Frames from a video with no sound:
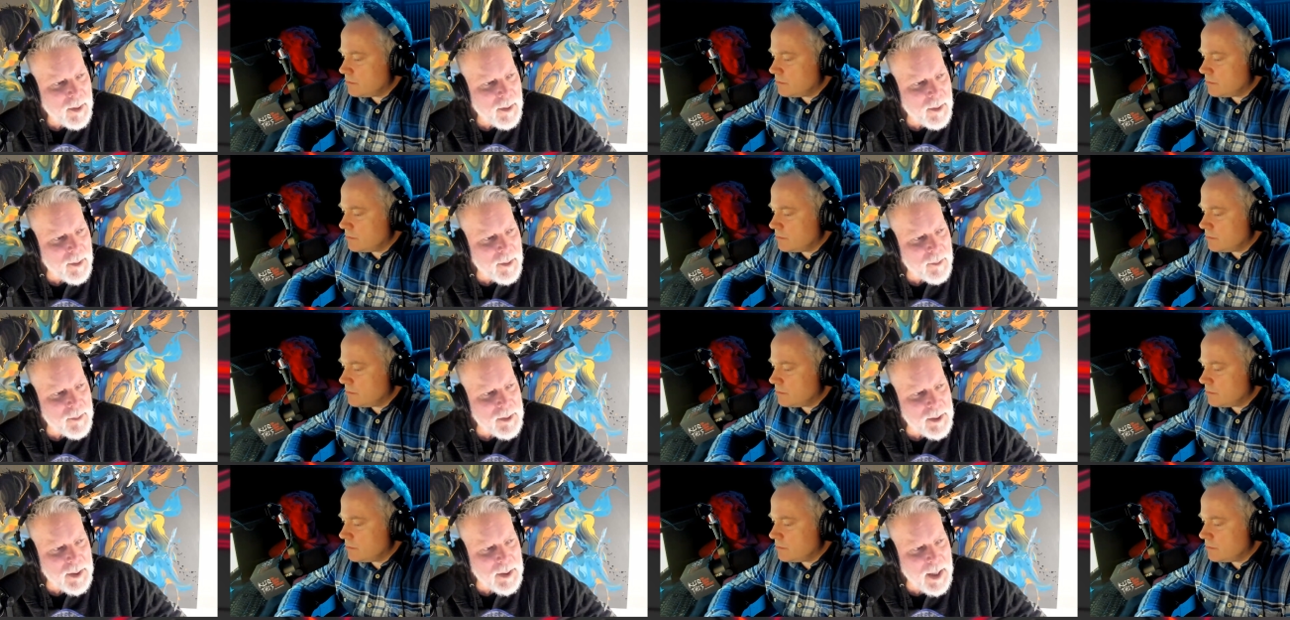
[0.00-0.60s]

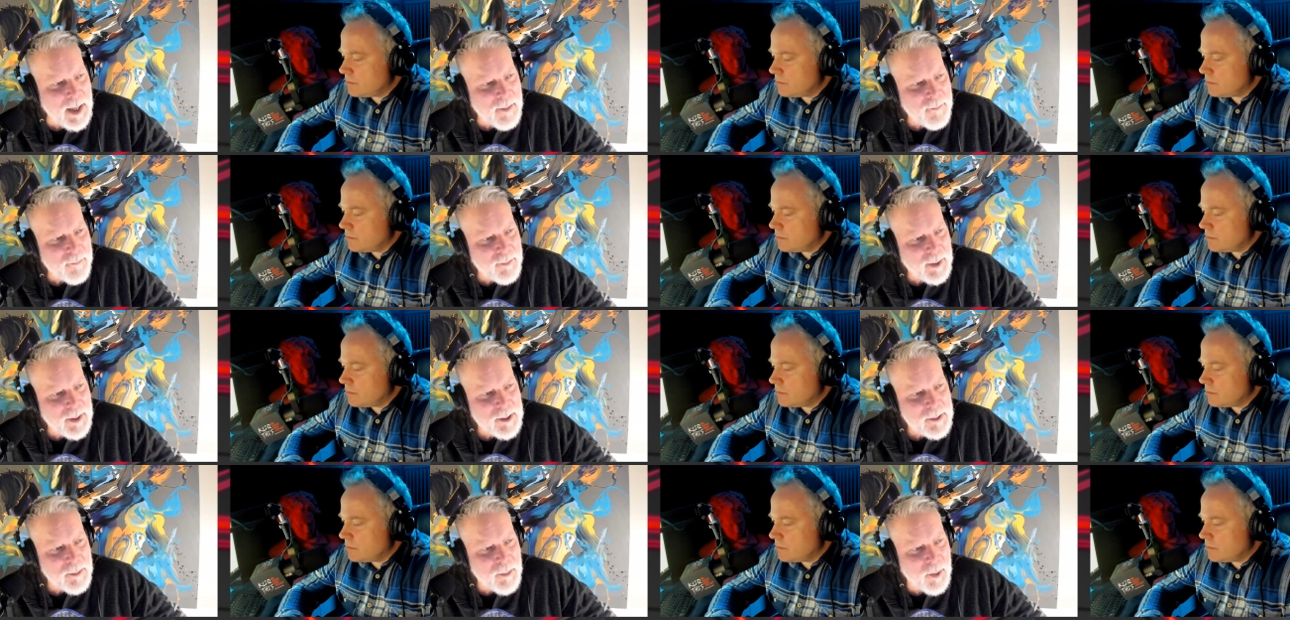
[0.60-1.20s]
Speaker 1: it was a
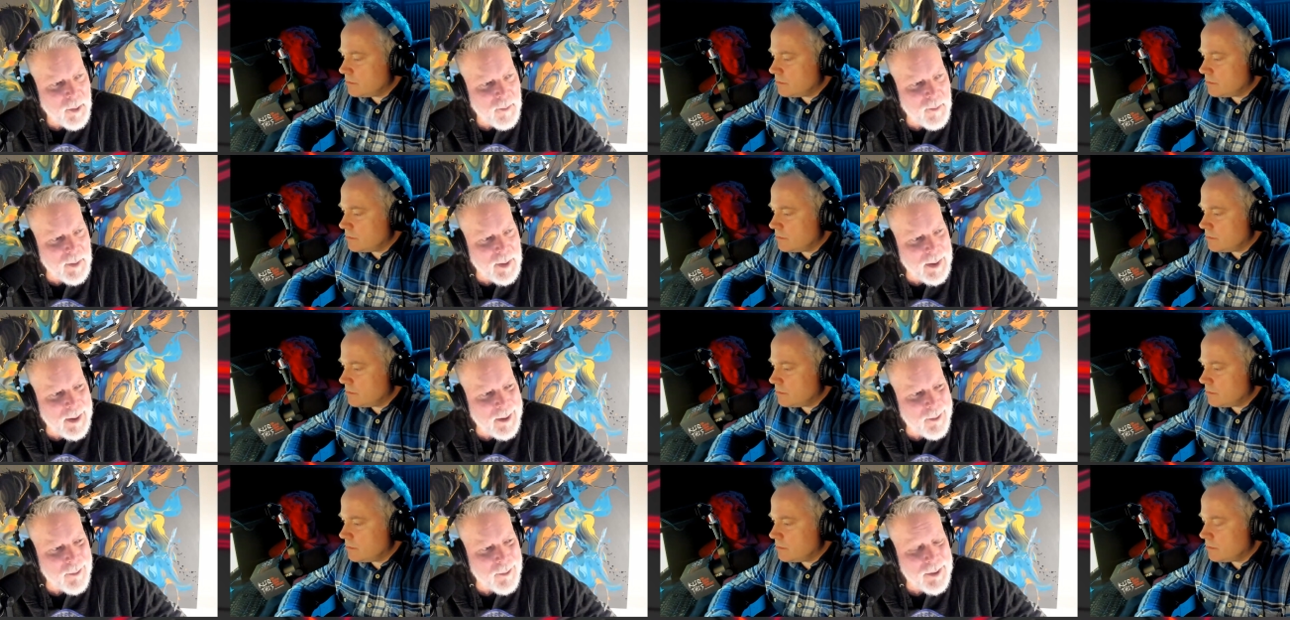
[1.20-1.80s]
Netflix
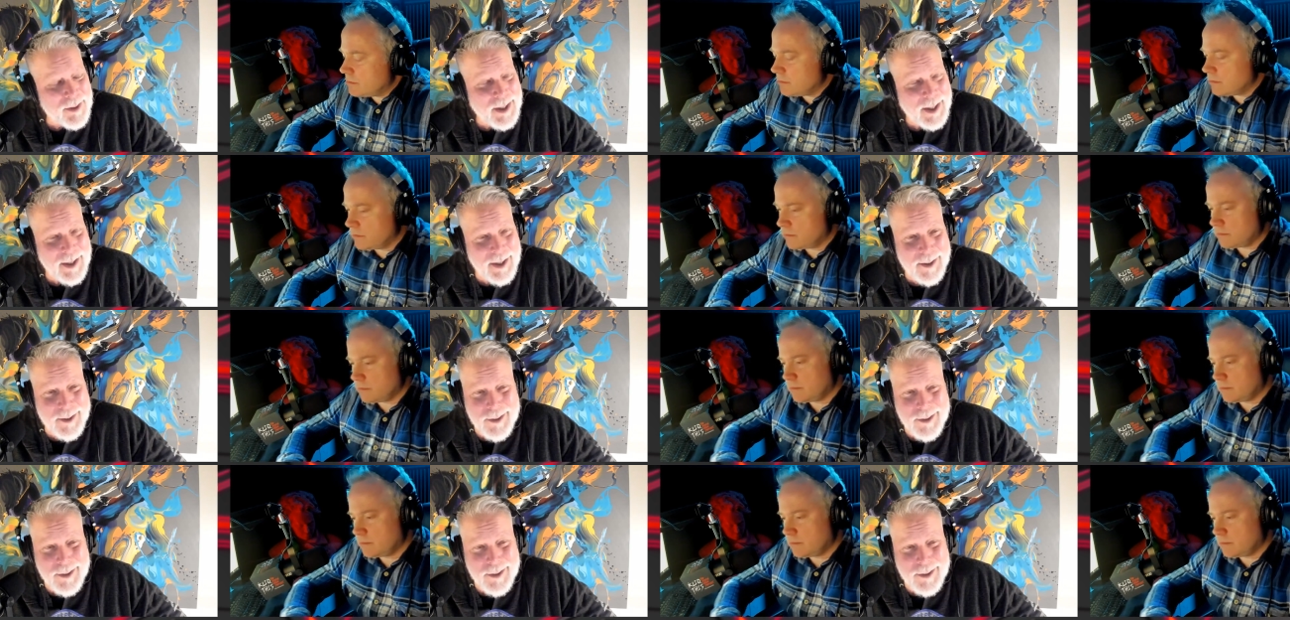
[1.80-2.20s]
movie. It was like a